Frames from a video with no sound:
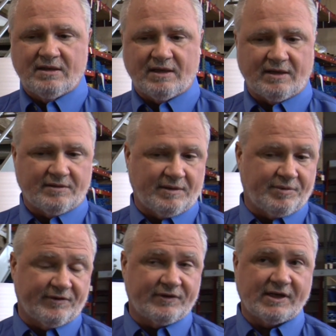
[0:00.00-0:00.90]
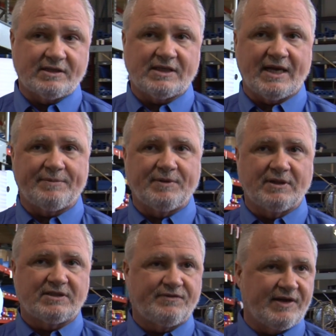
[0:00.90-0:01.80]
And a, a, perfect example
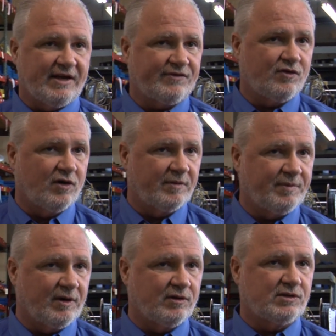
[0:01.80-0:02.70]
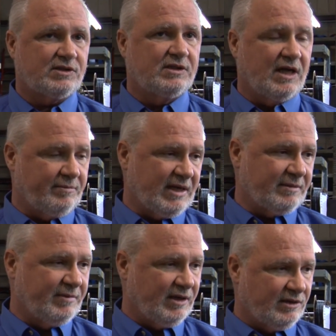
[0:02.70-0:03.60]
is VF Corp owns Nutmeg
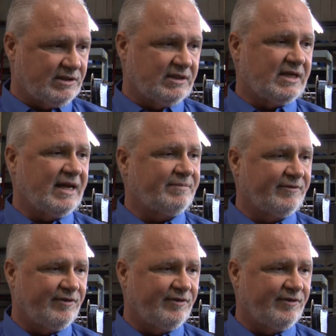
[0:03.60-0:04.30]
Mills in Tampa,